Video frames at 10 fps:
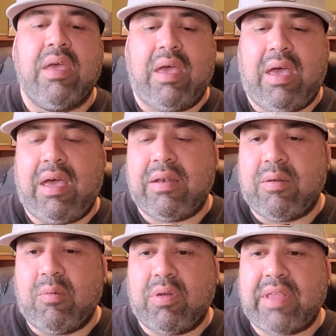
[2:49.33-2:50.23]

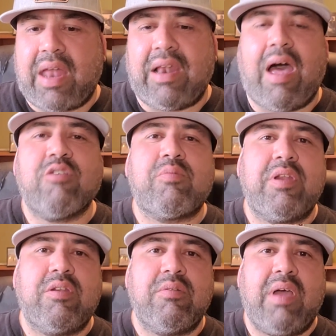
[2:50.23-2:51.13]
And what that allows me
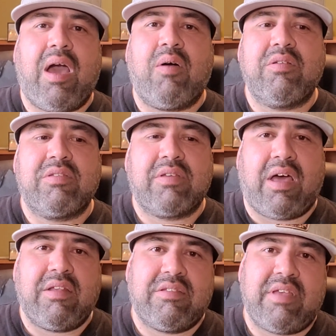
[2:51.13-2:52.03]
to do now is
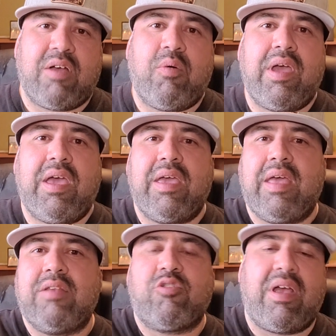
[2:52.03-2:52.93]
kind of segue
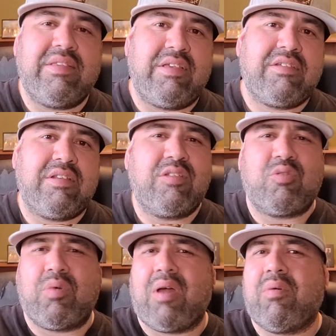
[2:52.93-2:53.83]
and transition
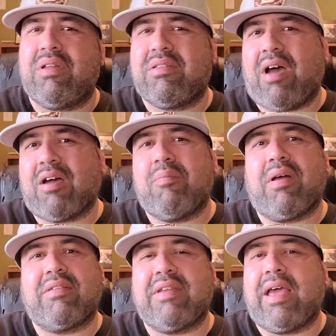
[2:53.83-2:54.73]
into what I want to talk
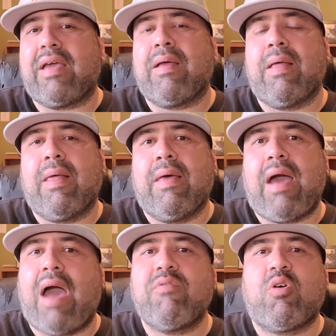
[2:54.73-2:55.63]
about today.
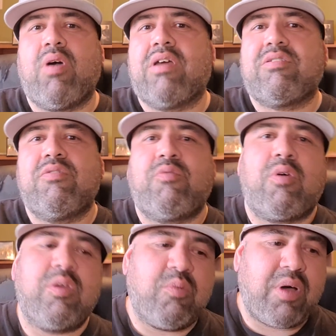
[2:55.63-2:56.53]
I have a question
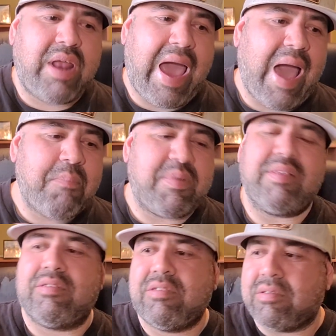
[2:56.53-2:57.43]
for you. What
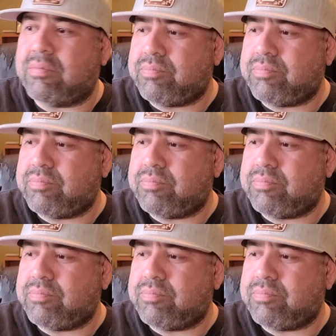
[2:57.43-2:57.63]
happens